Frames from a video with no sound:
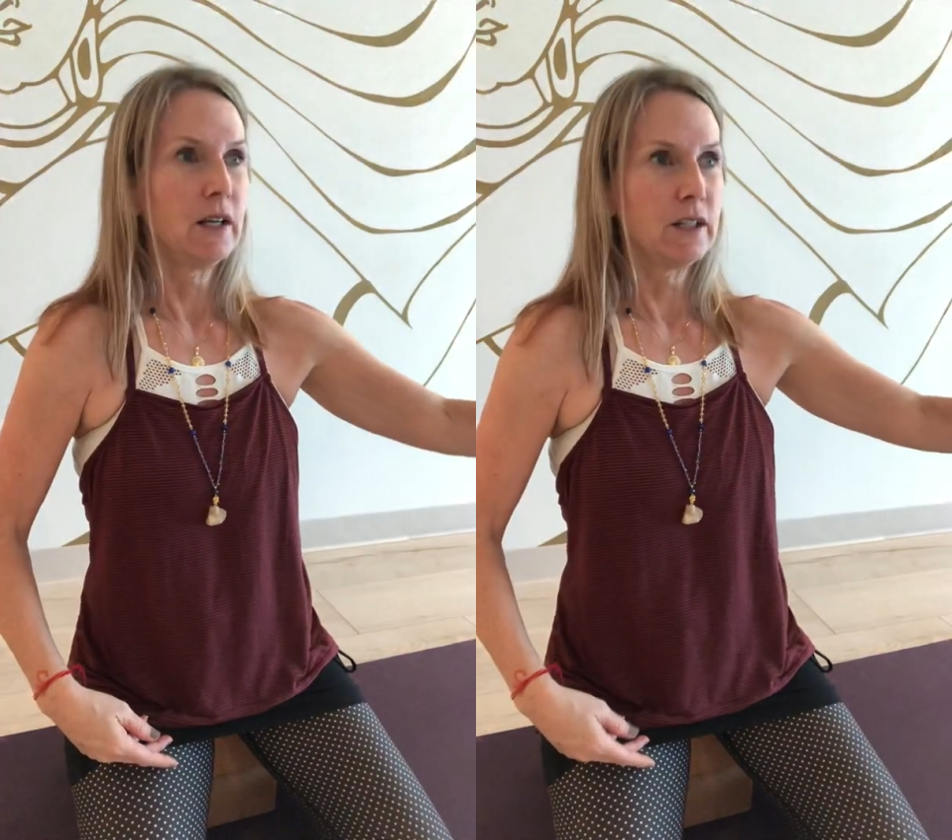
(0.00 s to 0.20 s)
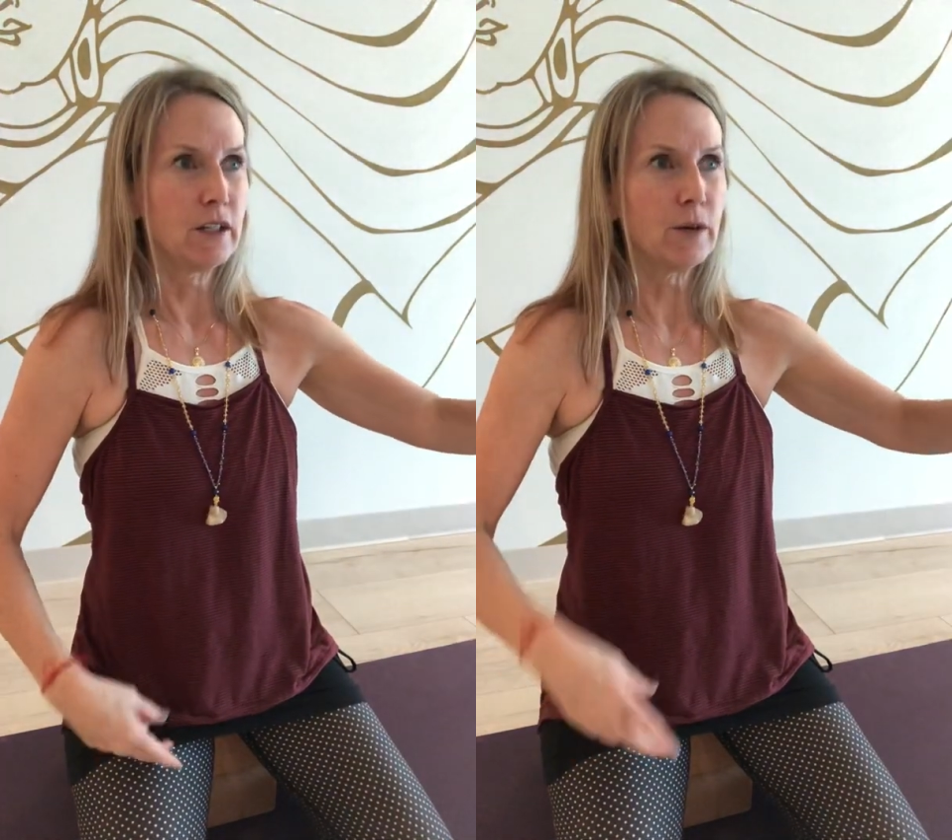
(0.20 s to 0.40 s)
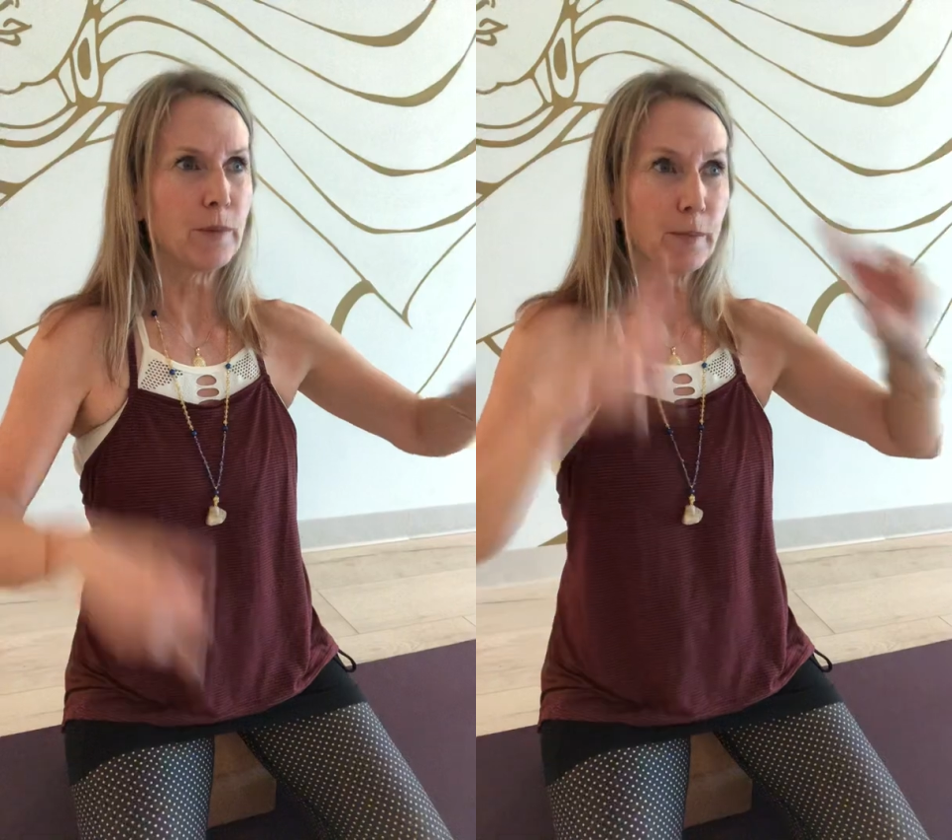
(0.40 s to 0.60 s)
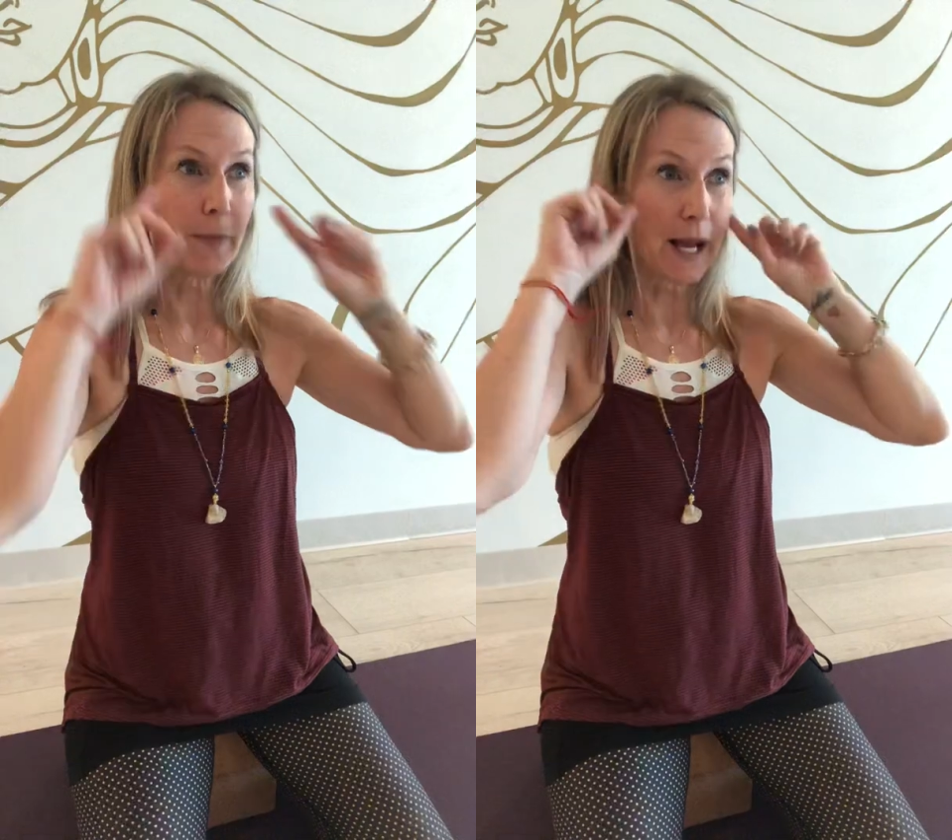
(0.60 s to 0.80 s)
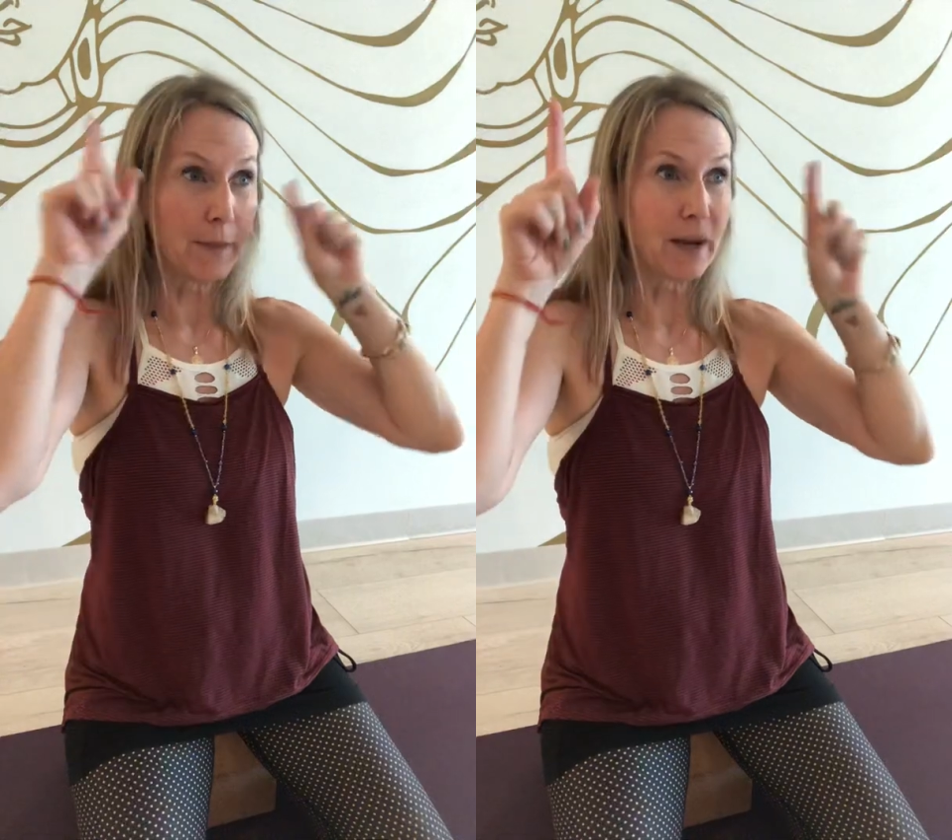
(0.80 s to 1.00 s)
You know, but
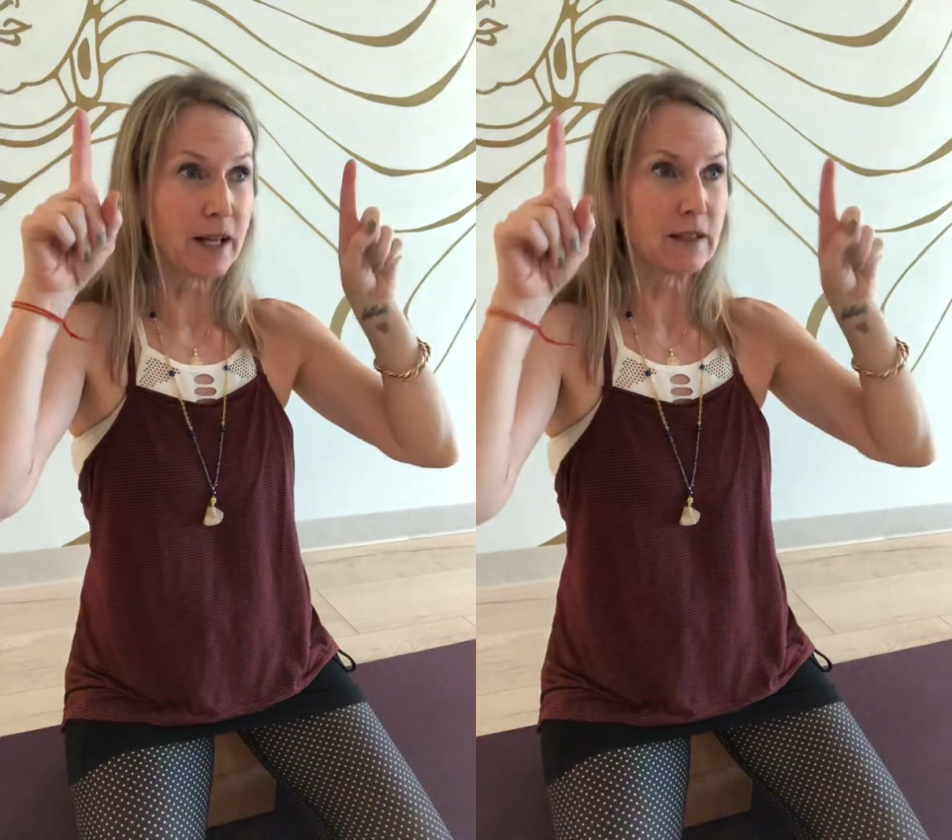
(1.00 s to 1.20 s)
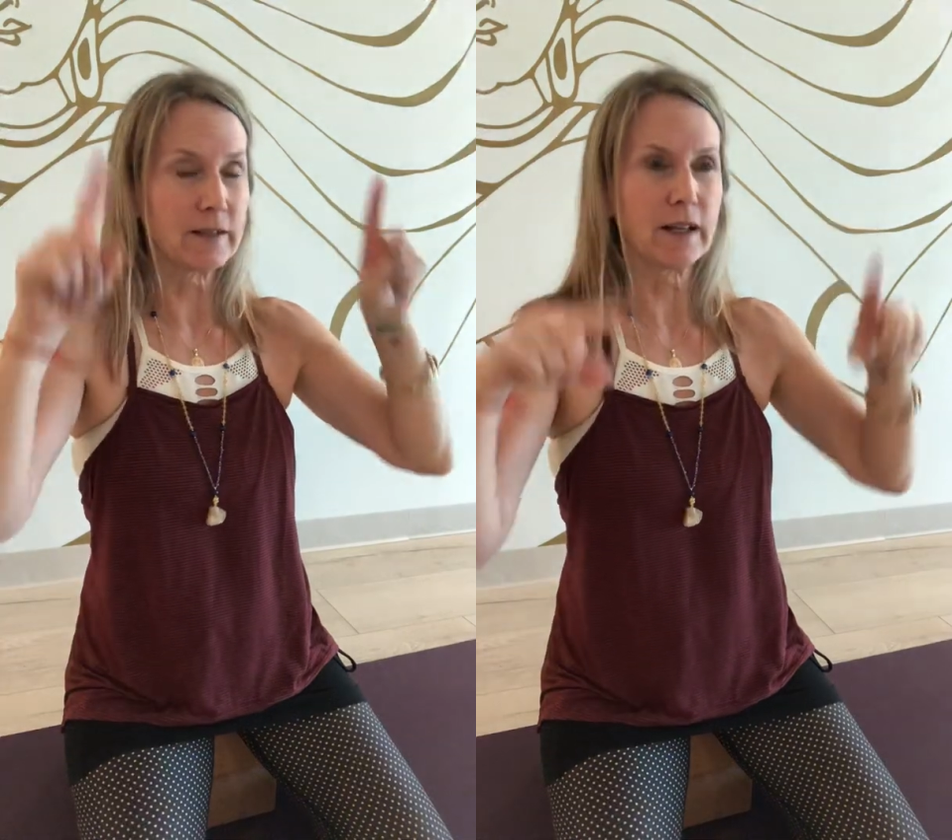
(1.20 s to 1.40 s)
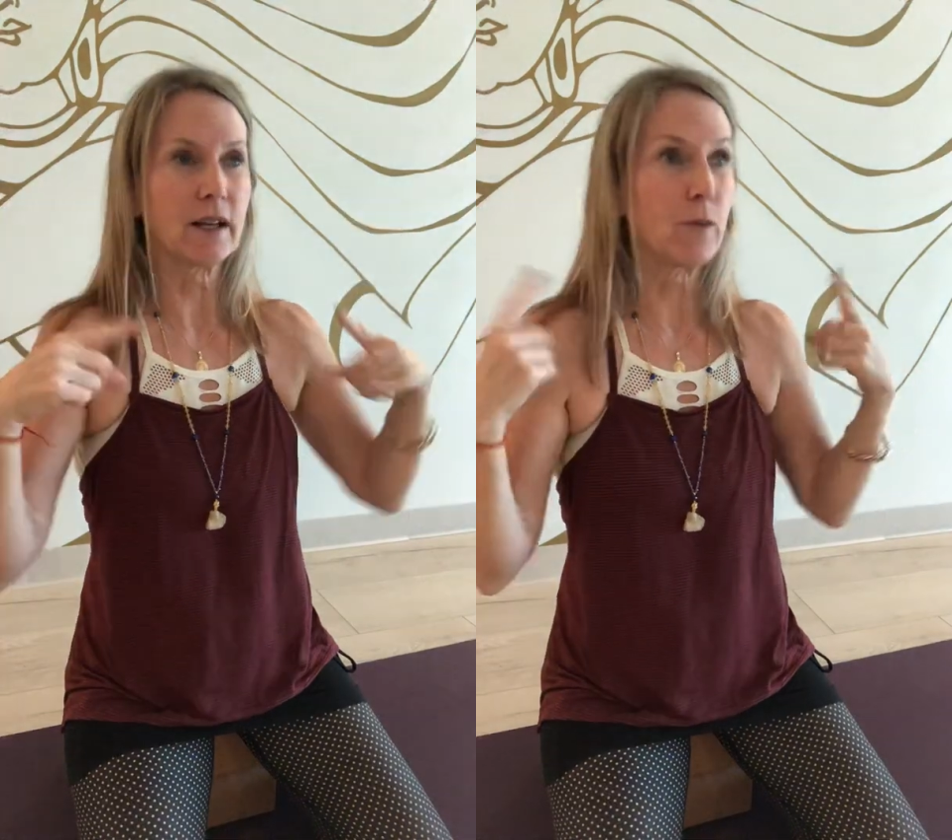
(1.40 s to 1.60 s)
my mind is like,